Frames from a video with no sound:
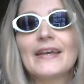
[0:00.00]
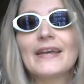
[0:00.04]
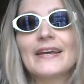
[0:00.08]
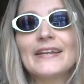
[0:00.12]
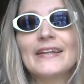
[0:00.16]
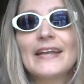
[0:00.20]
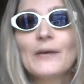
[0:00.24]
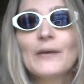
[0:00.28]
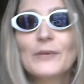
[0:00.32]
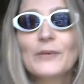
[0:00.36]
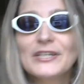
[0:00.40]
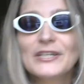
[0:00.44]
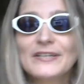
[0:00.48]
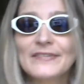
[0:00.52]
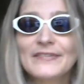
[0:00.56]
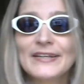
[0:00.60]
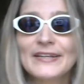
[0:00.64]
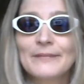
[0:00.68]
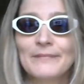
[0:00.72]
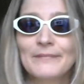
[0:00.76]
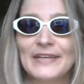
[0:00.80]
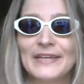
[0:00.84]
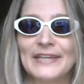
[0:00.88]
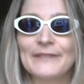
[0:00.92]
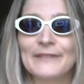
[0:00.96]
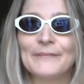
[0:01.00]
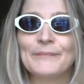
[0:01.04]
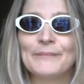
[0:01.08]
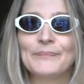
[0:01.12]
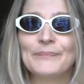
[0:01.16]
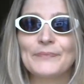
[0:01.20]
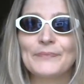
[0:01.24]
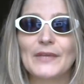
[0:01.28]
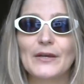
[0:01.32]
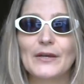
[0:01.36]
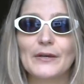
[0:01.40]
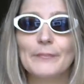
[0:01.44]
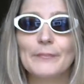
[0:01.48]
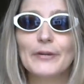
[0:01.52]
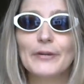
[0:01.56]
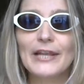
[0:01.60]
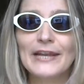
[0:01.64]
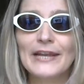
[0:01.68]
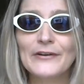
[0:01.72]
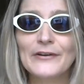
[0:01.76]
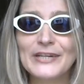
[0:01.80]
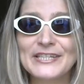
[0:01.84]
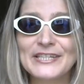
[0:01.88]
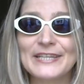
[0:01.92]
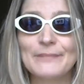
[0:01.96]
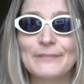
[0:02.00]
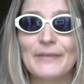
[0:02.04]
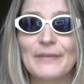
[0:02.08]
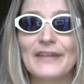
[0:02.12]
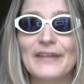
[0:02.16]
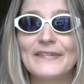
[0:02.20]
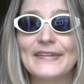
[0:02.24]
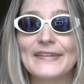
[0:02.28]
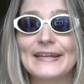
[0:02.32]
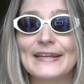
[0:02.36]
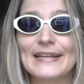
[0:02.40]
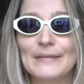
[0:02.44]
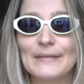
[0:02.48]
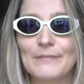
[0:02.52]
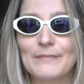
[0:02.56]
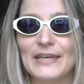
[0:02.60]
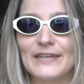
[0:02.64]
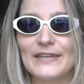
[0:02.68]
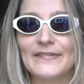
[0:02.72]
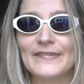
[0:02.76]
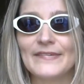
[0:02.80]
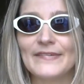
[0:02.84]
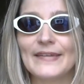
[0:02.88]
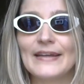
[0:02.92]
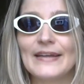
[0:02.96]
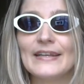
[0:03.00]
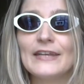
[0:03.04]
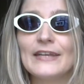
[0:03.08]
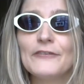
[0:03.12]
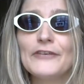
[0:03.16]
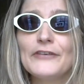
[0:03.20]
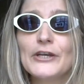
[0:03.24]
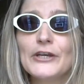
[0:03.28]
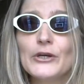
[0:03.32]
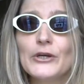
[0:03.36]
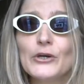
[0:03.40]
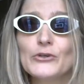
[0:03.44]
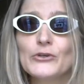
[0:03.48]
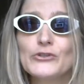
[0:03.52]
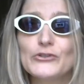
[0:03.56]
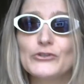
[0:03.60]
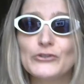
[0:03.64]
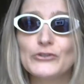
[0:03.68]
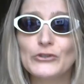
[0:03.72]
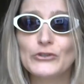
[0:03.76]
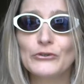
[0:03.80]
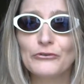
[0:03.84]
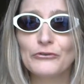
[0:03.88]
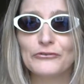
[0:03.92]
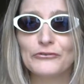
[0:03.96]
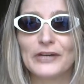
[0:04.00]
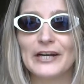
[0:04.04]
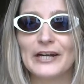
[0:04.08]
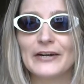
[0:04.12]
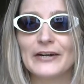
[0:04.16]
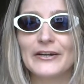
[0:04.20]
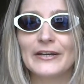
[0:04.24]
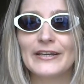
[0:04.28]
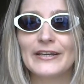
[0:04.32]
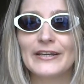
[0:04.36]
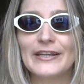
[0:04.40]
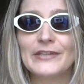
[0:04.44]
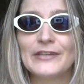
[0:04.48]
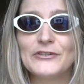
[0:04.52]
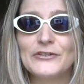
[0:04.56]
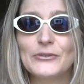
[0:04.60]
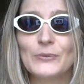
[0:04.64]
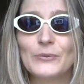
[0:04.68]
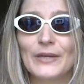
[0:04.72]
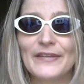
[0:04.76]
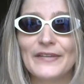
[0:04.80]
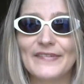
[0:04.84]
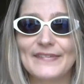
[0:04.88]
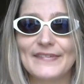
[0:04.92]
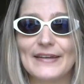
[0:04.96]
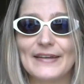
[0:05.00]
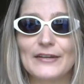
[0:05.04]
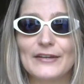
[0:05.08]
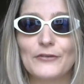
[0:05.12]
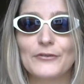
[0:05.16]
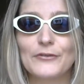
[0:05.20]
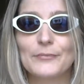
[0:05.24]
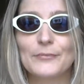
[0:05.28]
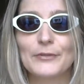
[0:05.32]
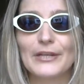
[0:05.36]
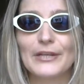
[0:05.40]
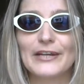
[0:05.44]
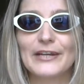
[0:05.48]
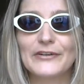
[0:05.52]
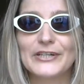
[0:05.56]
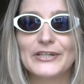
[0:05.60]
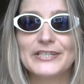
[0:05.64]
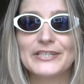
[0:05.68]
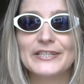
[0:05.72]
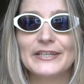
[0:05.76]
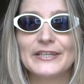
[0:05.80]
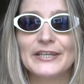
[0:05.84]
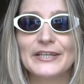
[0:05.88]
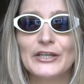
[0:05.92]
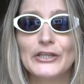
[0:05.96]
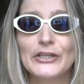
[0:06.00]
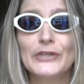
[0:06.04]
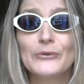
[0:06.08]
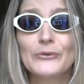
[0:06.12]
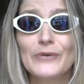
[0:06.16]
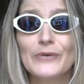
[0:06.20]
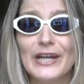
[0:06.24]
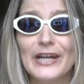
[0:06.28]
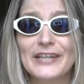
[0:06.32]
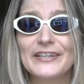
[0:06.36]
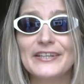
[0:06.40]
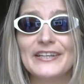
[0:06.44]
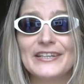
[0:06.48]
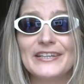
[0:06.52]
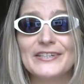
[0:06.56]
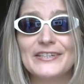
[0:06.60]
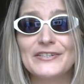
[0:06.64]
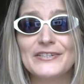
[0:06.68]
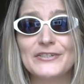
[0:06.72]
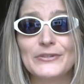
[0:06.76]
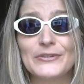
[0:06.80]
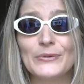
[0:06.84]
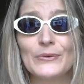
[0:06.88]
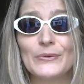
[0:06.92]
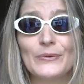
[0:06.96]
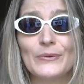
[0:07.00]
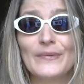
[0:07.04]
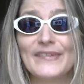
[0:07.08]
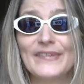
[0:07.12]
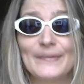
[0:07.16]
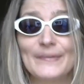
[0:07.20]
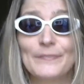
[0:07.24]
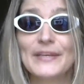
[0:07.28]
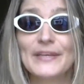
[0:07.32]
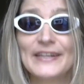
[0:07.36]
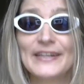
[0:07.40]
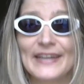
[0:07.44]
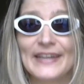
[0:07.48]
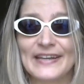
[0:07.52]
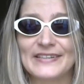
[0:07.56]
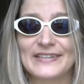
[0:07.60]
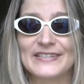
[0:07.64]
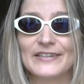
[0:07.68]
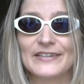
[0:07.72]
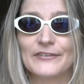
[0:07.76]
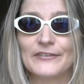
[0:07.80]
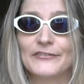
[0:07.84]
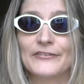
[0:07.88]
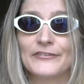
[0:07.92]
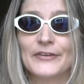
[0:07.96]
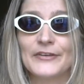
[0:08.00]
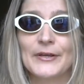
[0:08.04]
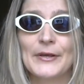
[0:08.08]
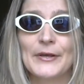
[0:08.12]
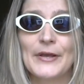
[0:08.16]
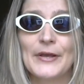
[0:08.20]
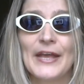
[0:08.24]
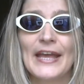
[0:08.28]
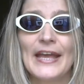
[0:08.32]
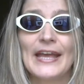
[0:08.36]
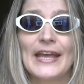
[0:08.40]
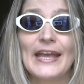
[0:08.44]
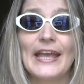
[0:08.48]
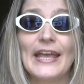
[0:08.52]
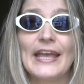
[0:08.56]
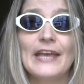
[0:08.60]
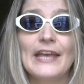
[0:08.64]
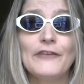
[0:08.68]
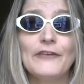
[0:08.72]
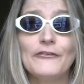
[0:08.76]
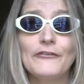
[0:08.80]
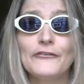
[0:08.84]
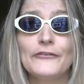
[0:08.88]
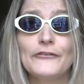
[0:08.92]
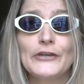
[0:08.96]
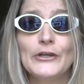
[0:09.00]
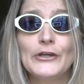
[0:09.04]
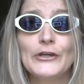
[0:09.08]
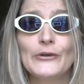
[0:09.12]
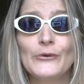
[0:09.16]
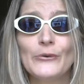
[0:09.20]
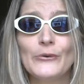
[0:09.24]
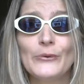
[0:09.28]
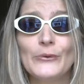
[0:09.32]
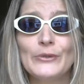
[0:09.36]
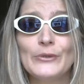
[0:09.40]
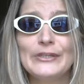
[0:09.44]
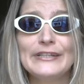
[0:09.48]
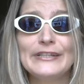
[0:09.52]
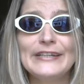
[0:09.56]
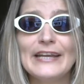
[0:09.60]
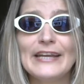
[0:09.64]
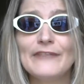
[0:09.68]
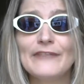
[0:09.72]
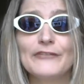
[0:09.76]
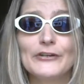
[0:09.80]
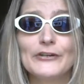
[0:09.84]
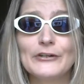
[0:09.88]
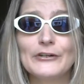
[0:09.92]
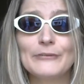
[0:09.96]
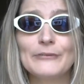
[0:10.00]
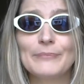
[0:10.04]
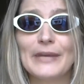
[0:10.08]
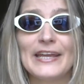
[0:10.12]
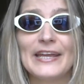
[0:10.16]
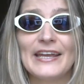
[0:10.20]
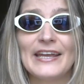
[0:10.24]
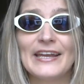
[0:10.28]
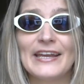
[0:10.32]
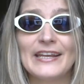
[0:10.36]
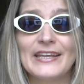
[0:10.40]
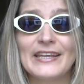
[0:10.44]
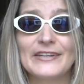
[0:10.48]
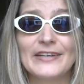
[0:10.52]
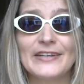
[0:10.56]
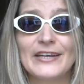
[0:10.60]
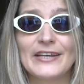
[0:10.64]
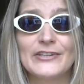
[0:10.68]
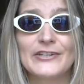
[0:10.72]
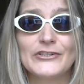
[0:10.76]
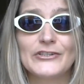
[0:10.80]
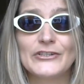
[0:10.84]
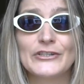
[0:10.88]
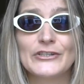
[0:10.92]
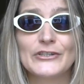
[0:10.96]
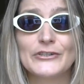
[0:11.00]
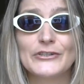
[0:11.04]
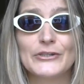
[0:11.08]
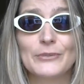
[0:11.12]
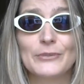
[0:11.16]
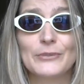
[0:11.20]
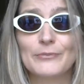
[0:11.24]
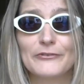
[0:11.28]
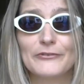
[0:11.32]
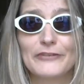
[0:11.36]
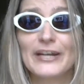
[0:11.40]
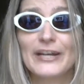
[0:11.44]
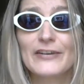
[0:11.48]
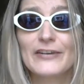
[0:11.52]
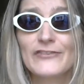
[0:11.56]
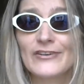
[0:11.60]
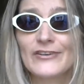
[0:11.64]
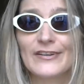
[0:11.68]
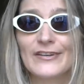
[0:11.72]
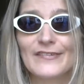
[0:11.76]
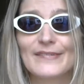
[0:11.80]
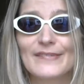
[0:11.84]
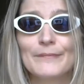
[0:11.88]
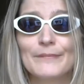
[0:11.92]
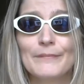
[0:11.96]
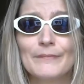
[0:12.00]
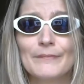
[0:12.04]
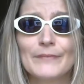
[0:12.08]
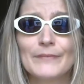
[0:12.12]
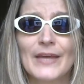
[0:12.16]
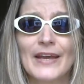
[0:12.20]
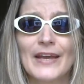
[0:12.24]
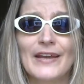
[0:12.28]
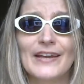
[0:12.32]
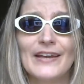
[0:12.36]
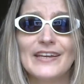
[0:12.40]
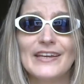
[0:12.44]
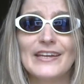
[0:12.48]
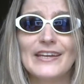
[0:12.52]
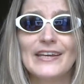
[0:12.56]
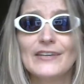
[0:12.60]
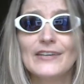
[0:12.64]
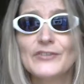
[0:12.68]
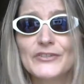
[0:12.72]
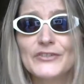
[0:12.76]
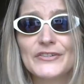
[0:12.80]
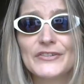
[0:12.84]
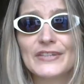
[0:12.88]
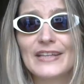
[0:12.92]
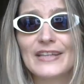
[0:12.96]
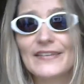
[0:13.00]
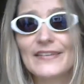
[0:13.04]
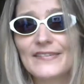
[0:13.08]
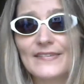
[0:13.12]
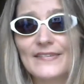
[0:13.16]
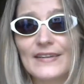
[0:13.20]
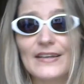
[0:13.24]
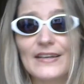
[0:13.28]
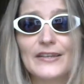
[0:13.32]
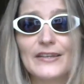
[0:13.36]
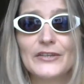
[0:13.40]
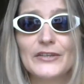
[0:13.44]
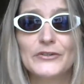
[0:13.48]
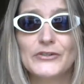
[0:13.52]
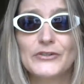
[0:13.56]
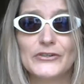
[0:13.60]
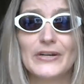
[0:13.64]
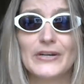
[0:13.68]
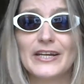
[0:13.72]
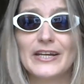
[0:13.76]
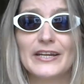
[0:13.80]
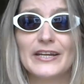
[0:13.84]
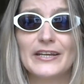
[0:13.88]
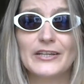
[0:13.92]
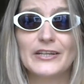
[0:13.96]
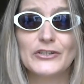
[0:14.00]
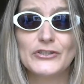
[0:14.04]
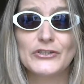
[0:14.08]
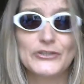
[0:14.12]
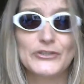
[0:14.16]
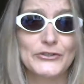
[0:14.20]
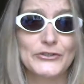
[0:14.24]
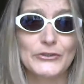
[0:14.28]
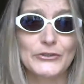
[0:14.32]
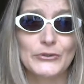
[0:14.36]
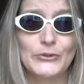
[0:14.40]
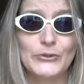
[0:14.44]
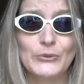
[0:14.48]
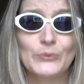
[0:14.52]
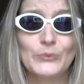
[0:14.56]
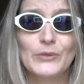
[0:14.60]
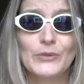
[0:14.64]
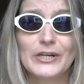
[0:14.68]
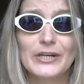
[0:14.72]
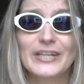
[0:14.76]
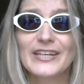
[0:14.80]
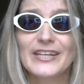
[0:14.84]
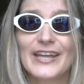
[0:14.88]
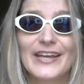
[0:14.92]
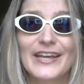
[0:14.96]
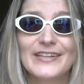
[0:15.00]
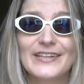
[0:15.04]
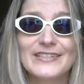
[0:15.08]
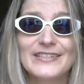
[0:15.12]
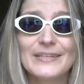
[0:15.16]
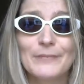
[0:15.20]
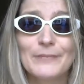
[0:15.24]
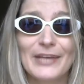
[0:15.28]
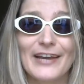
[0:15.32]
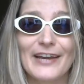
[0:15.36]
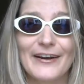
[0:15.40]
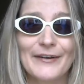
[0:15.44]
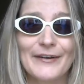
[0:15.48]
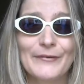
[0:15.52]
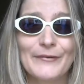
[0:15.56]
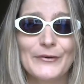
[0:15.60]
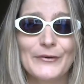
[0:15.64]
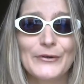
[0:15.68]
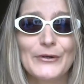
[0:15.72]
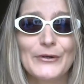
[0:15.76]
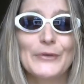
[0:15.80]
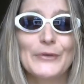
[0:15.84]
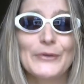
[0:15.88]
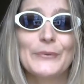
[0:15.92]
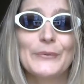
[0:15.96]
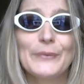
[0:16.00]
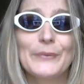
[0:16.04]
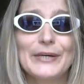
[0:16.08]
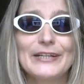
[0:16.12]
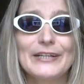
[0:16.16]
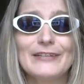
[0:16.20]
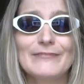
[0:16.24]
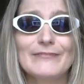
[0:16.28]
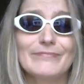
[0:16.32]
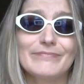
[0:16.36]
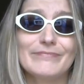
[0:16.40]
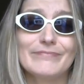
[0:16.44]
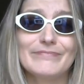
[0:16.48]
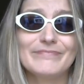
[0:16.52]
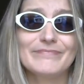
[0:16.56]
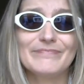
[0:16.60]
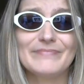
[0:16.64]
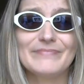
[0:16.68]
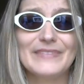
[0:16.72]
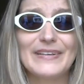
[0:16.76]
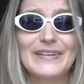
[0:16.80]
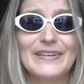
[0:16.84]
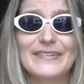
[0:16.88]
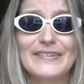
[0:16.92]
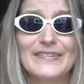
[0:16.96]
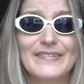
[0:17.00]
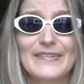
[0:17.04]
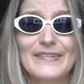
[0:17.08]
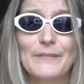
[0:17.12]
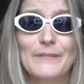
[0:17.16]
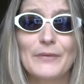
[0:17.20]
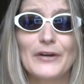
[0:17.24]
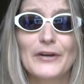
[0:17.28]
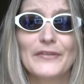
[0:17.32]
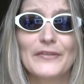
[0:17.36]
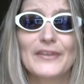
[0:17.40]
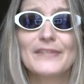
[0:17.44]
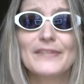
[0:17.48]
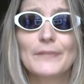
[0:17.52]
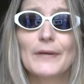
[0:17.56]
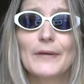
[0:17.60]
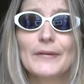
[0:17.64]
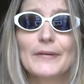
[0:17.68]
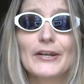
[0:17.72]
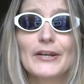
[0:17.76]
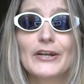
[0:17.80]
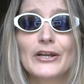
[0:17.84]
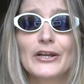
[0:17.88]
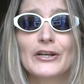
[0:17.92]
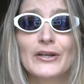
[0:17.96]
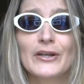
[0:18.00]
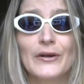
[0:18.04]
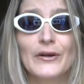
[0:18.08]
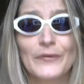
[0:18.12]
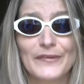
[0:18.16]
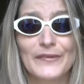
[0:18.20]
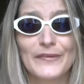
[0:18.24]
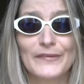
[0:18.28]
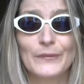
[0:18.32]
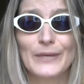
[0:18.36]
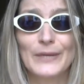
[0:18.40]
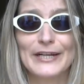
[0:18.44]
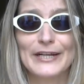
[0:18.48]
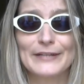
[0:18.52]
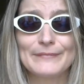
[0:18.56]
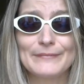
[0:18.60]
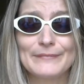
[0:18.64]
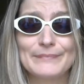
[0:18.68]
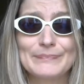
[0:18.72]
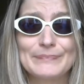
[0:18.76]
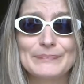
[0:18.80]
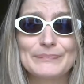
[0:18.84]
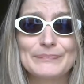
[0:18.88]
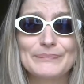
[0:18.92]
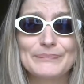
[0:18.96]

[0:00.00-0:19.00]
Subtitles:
Now, what does that mean? A polarity basically means that if you go too far into one side of the polarity, you run into something negative. If you never pay any attention to perfectionism, and let's say you try to work in academia, well, at some point that's probably not going to go so well.